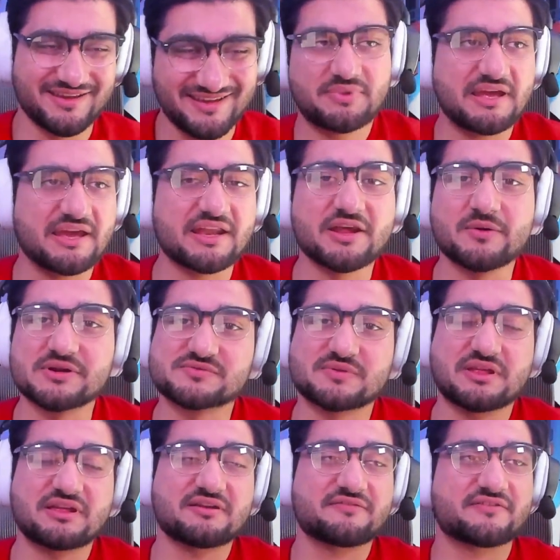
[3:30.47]
But anyways, without
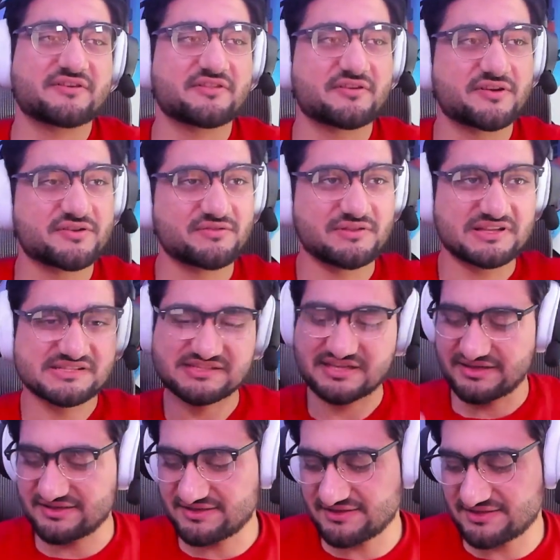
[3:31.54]
any further ado, let's get
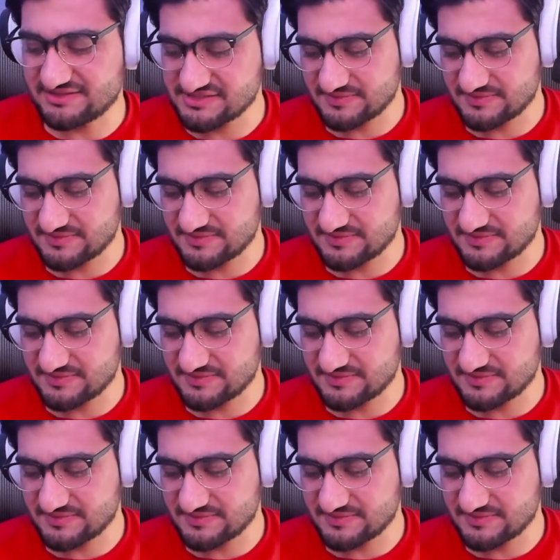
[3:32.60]
into this.